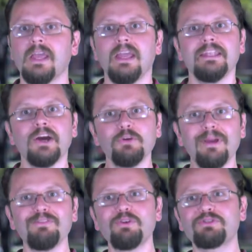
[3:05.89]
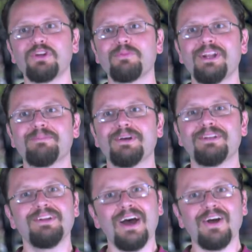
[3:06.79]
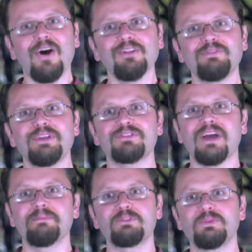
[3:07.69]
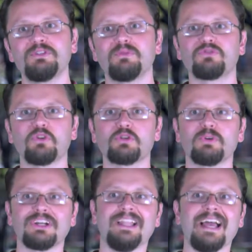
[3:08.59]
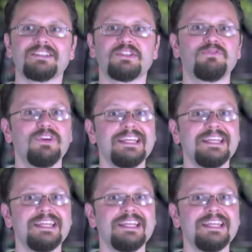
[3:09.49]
Now, you may have noticed already, but not all of the assignments we do in social work classes fit